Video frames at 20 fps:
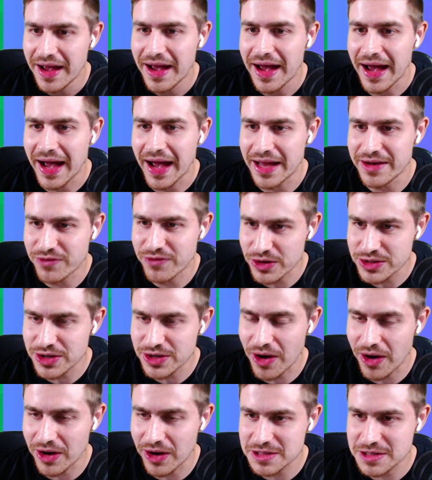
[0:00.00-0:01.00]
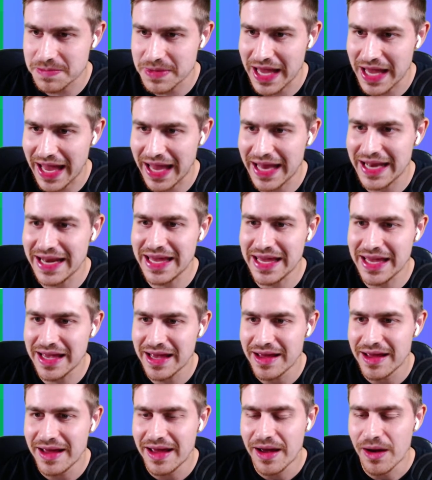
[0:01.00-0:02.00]
And you've also asked me
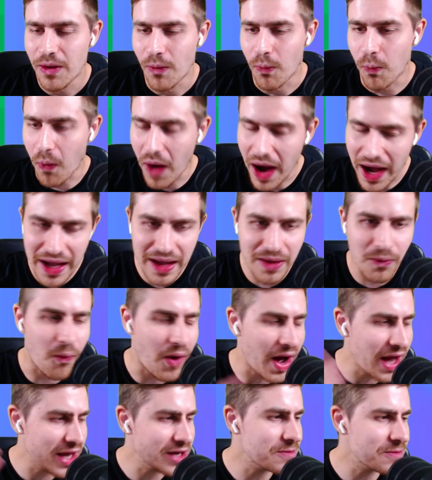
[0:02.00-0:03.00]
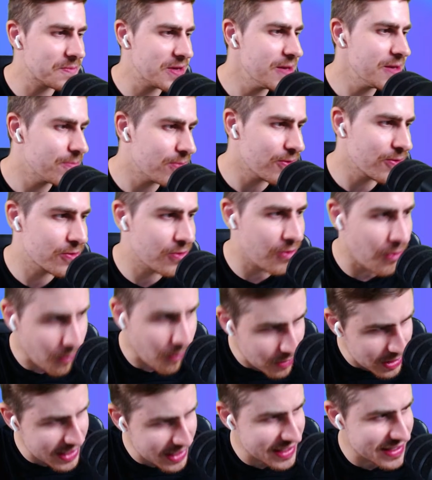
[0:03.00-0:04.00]
why are people
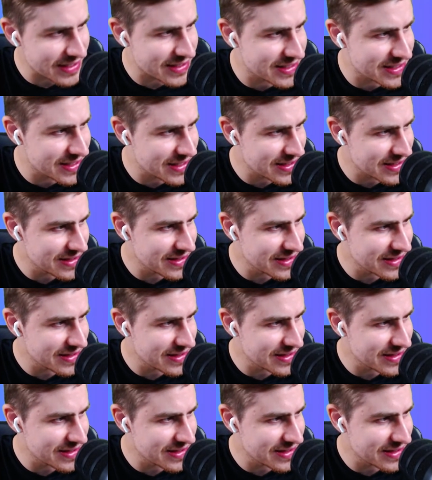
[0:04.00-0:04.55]
calling it